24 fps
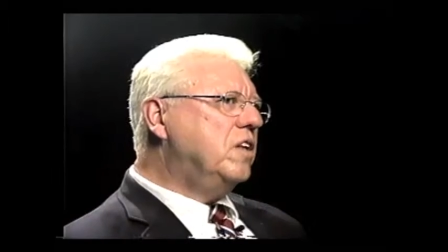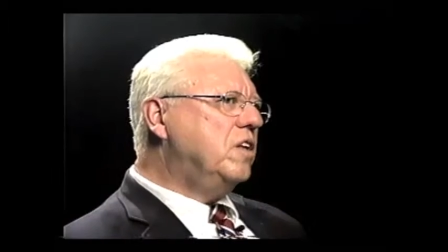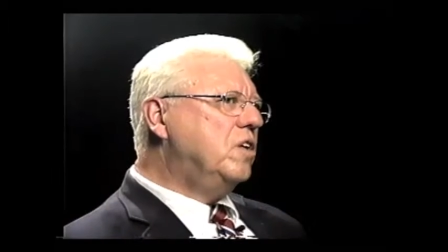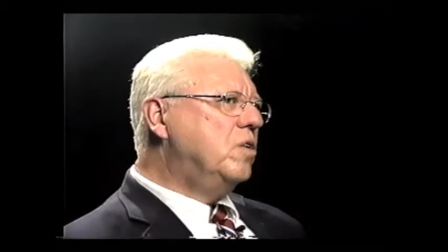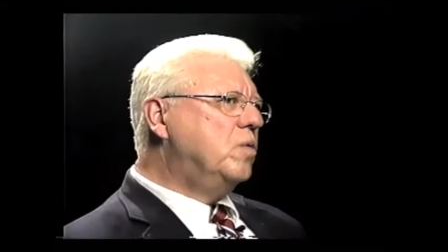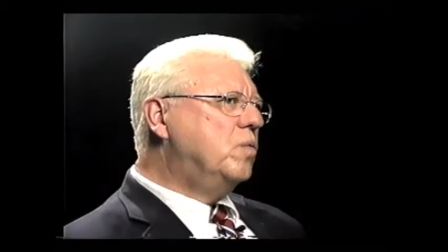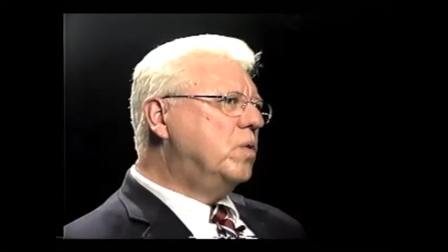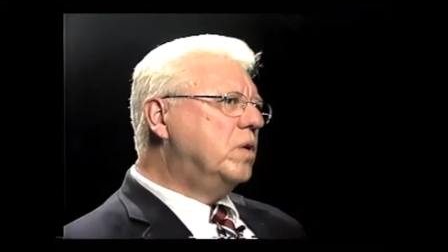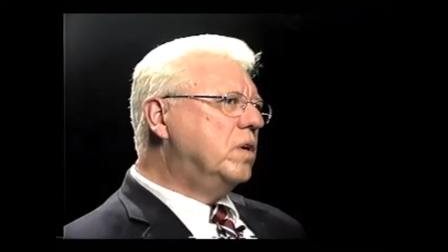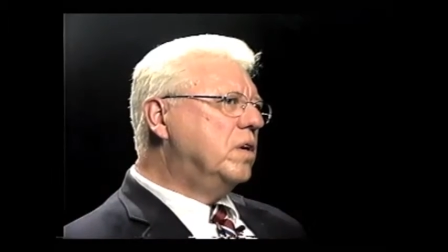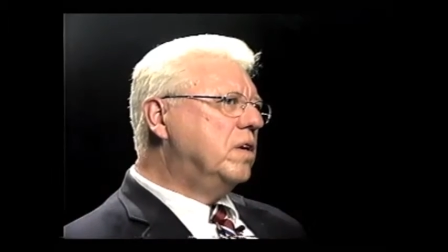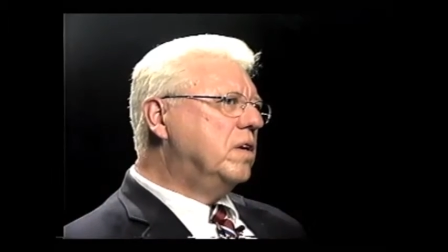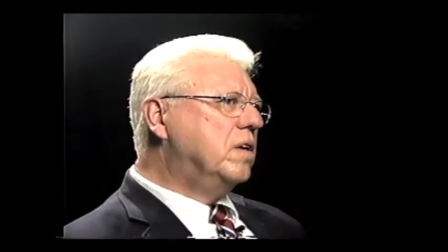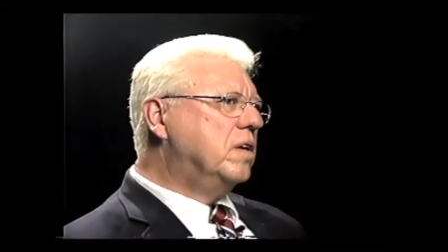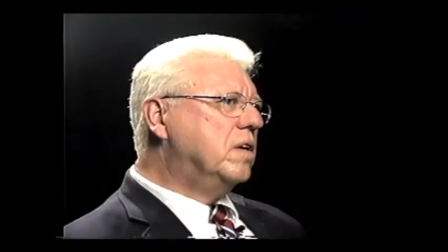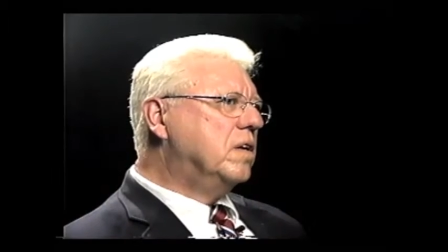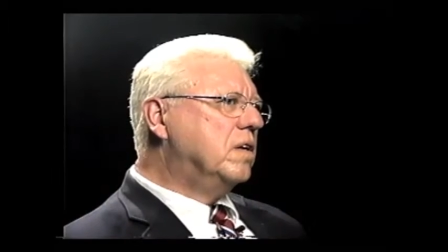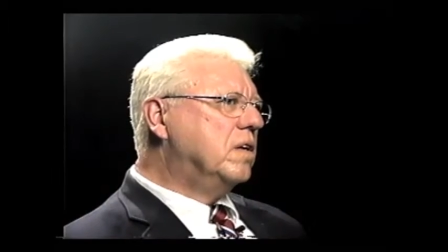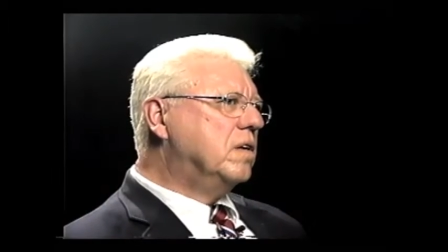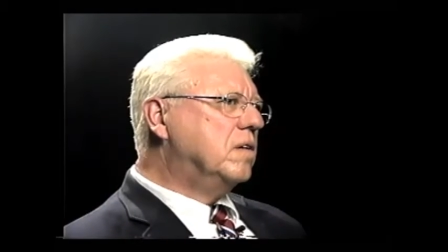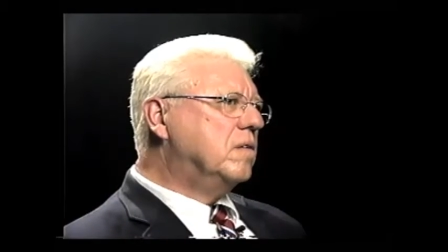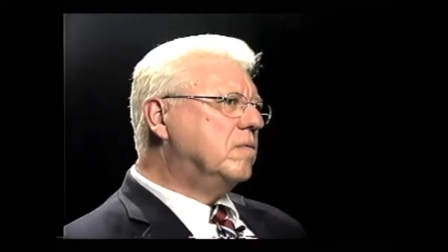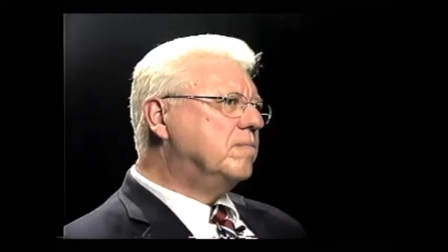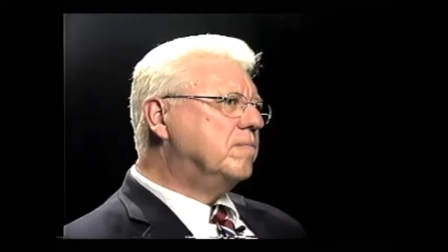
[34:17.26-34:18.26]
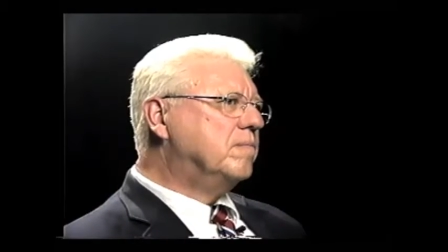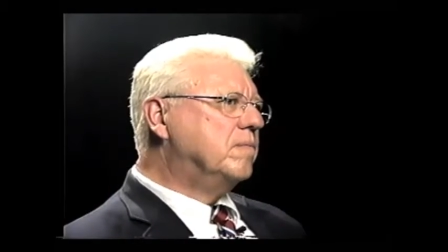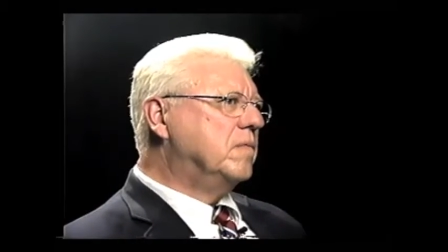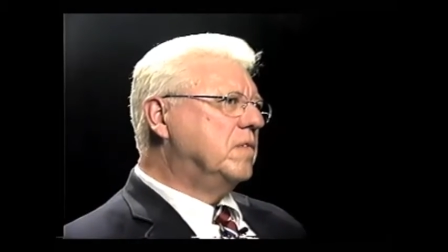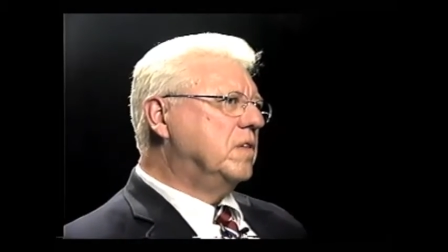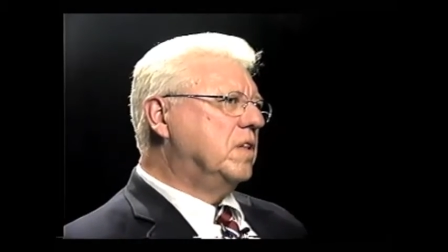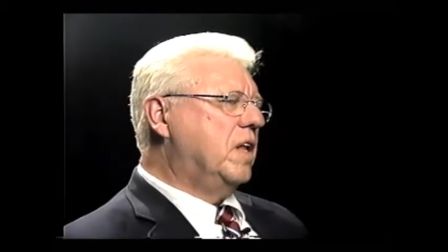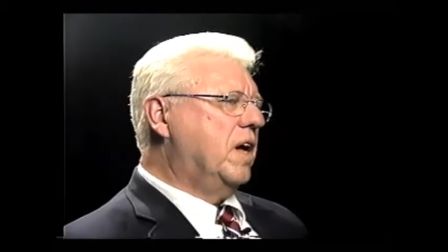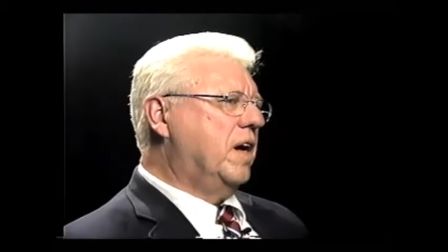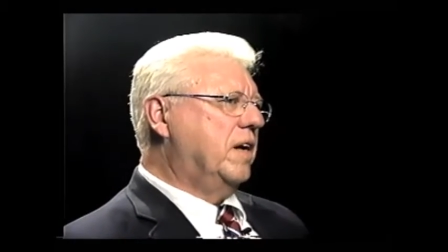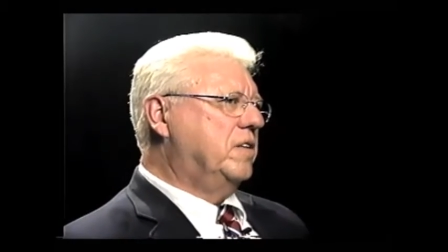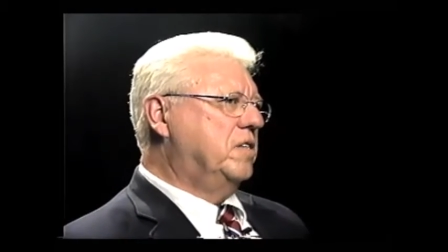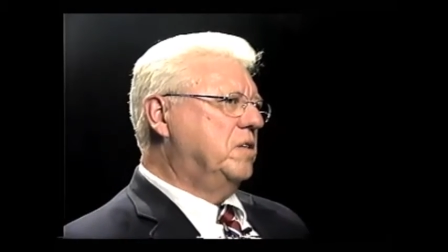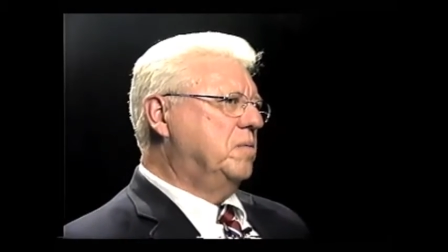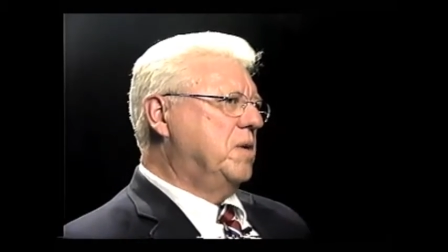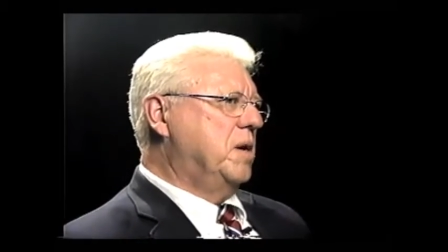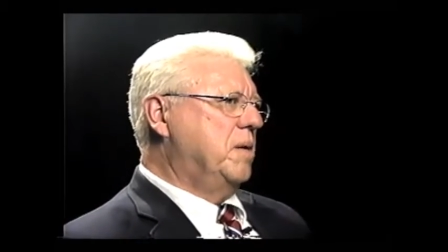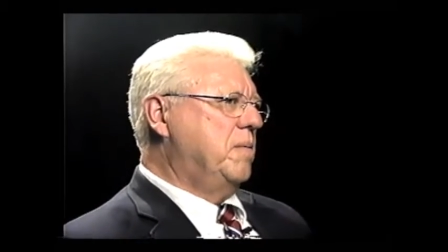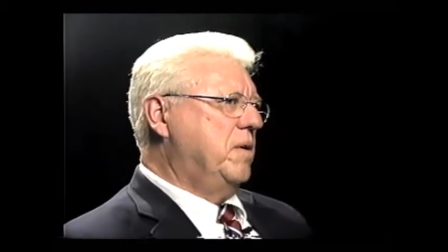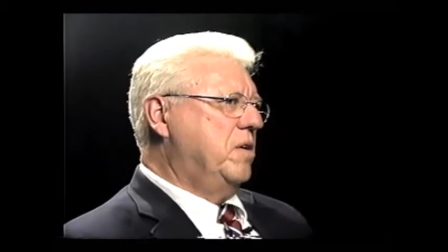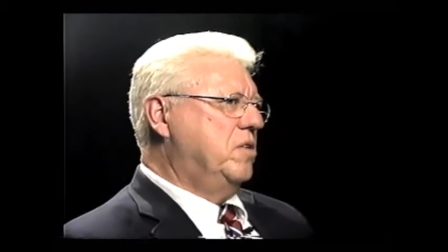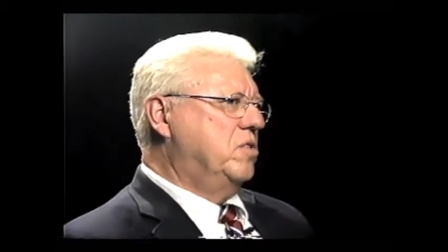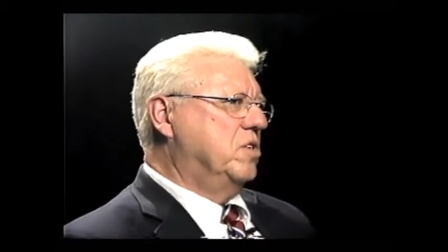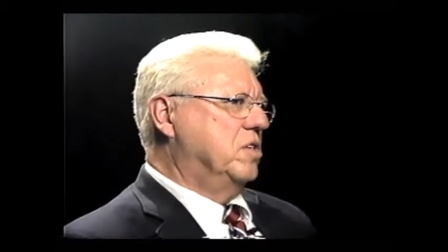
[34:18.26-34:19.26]
you would like to
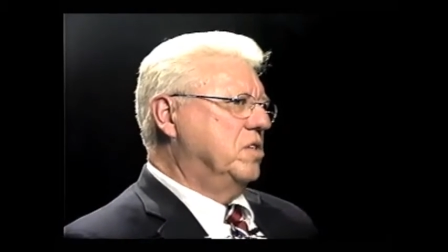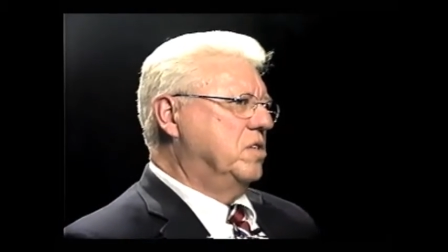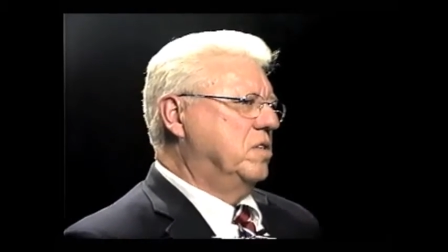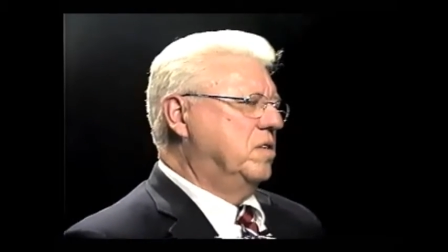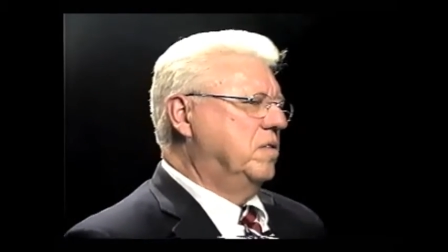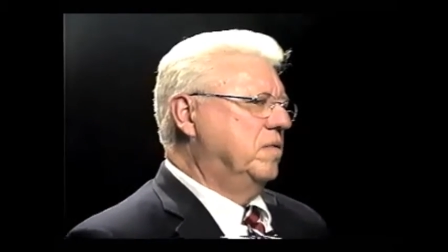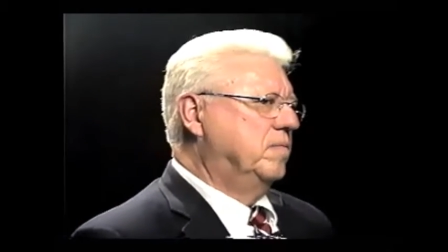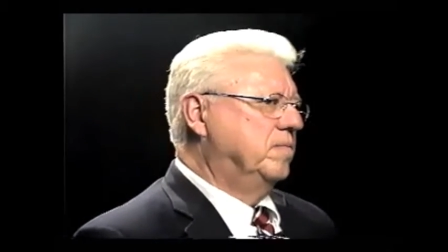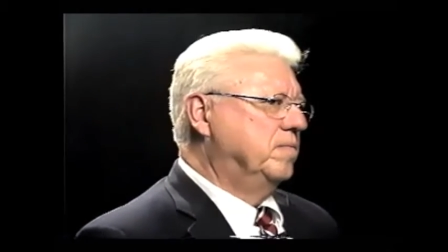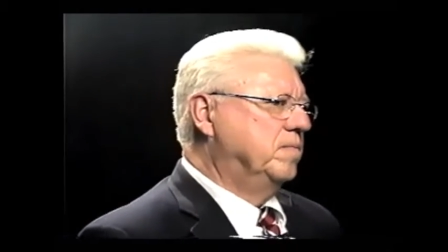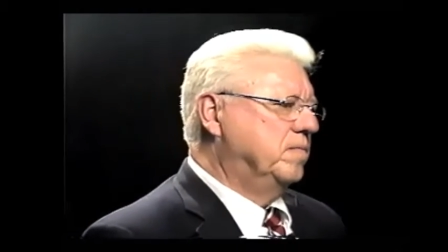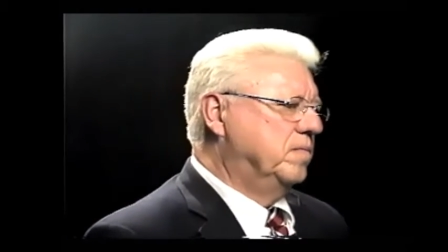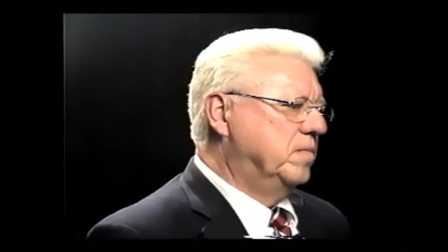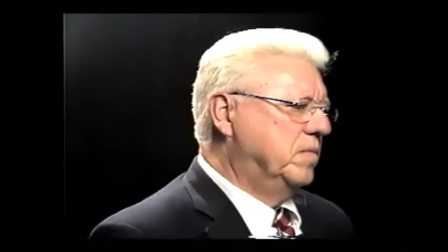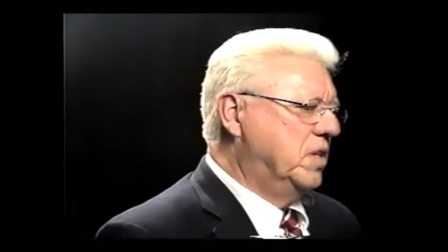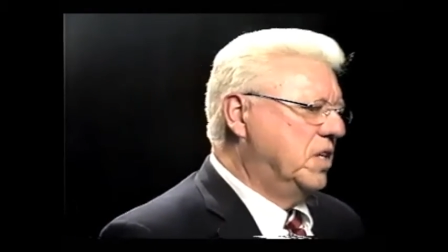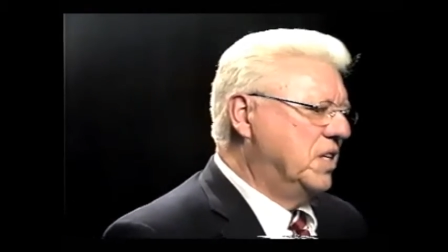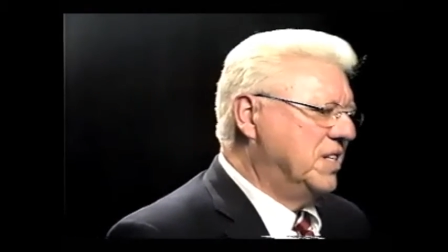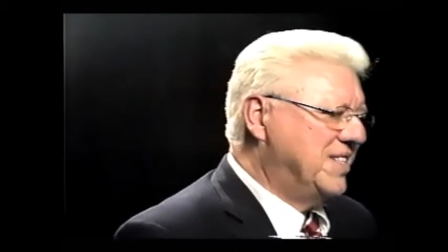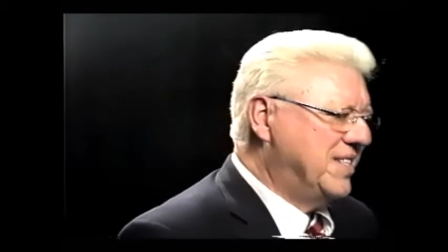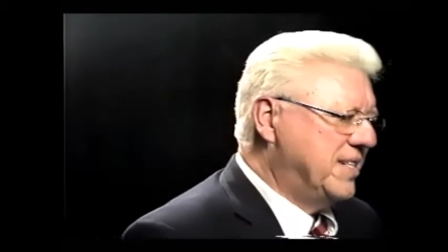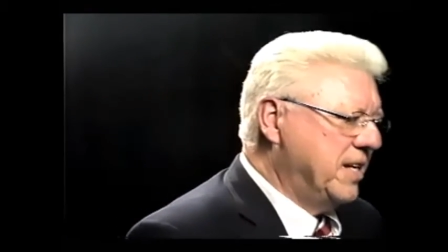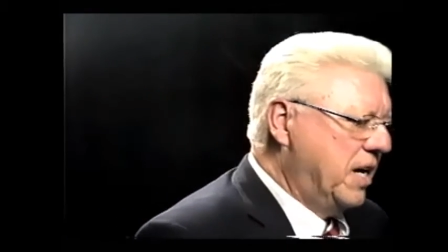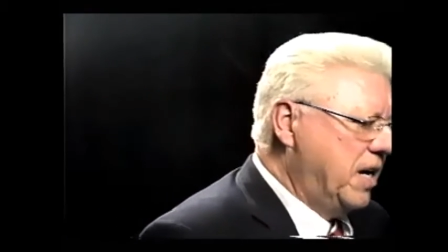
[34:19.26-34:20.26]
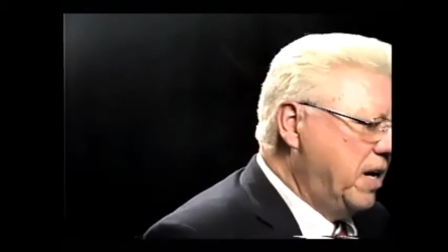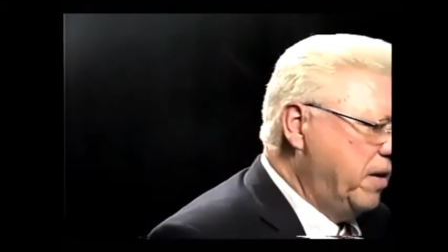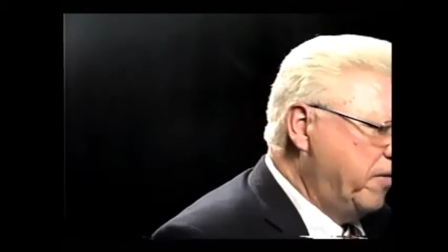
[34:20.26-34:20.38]
maybe just say